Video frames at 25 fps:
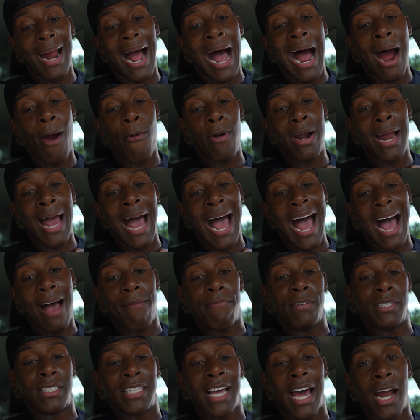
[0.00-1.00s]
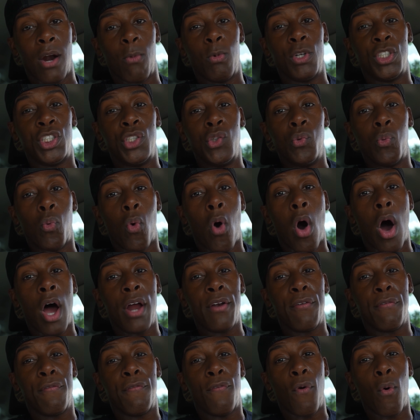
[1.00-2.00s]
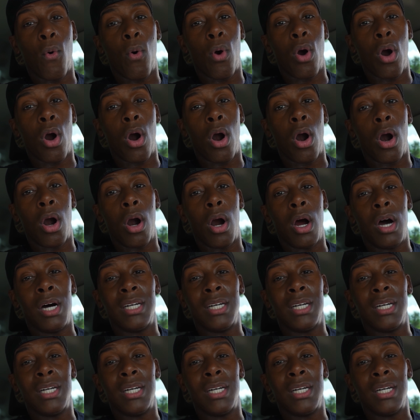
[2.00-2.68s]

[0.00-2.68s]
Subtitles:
hour and a half is kind of what you want for